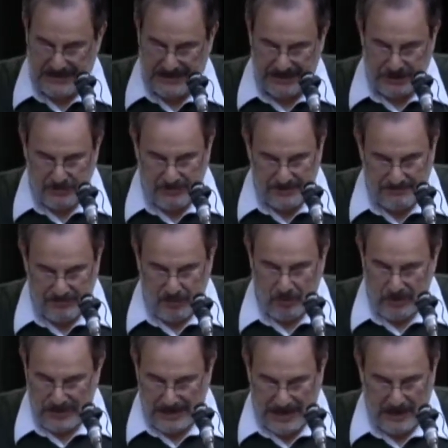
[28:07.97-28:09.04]
and to
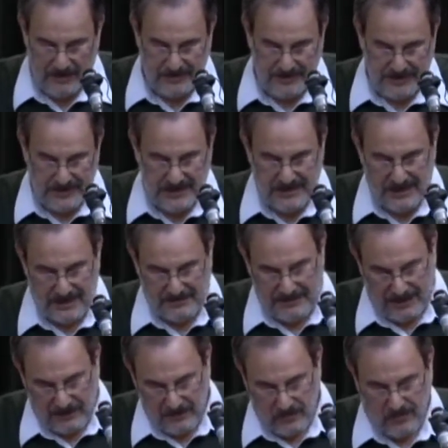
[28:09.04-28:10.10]
report out
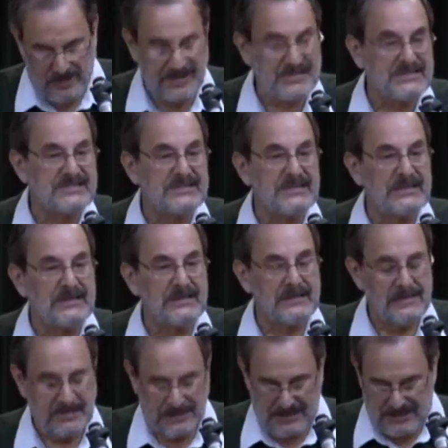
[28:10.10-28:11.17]
about what is
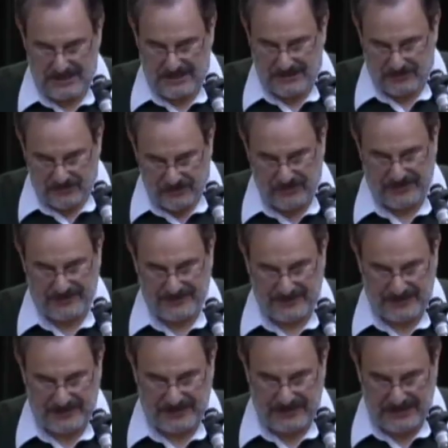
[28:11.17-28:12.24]
seen
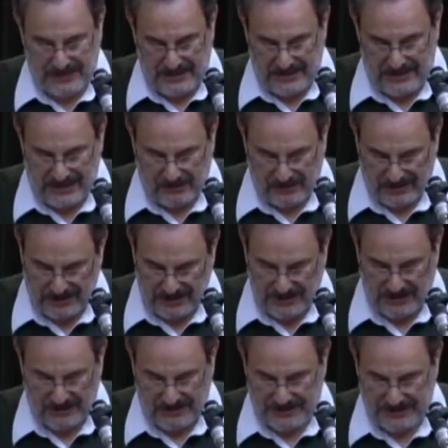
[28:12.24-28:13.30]
truthfully and with
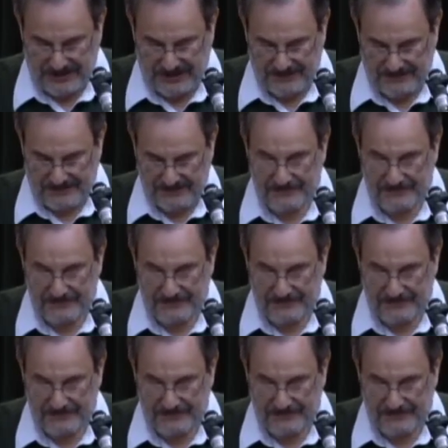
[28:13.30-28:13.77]
clarity.